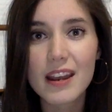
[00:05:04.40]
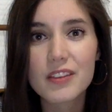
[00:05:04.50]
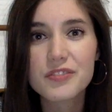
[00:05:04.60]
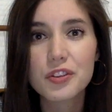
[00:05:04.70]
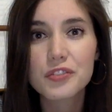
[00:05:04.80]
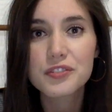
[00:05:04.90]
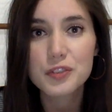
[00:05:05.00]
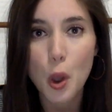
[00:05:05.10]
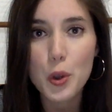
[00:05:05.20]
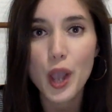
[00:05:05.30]
us to
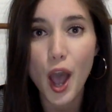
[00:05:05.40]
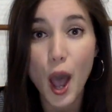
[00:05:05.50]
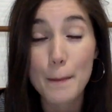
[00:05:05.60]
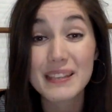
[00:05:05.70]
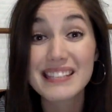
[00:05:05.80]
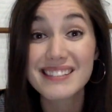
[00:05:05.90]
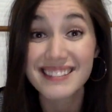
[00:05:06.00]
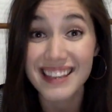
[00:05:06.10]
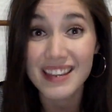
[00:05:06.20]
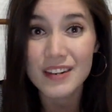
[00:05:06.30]
soak up
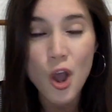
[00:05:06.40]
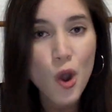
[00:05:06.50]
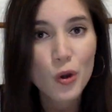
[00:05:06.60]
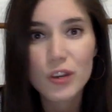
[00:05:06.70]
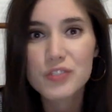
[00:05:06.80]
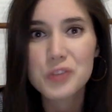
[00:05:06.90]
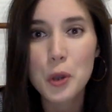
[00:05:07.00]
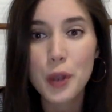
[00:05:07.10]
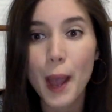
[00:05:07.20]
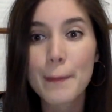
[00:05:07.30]
sin or to
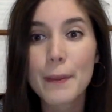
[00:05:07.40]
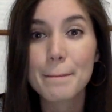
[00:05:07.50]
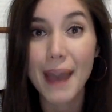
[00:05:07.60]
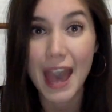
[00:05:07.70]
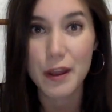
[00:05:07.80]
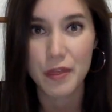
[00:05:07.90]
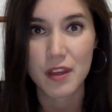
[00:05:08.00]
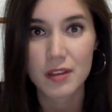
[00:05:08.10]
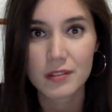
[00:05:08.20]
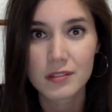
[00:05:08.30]
soak up bad
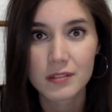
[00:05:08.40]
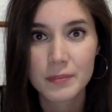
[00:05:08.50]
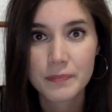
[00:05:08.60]
things.